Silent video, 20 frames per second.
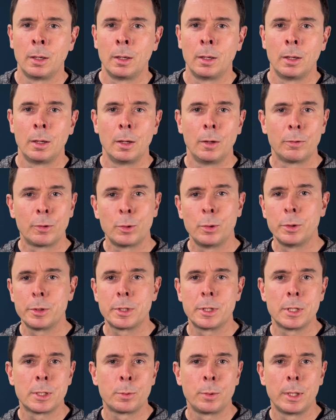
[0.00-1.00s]
Of course,
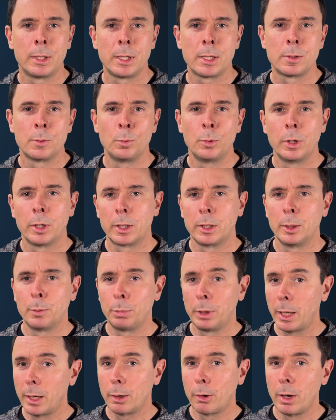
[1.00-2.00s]
this one doesn't work in the
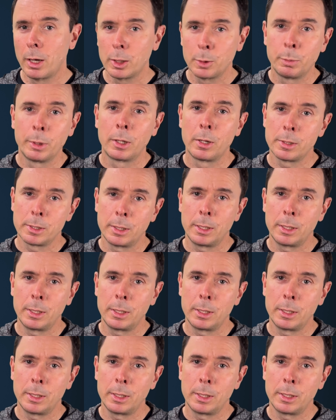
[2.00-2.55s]
playground because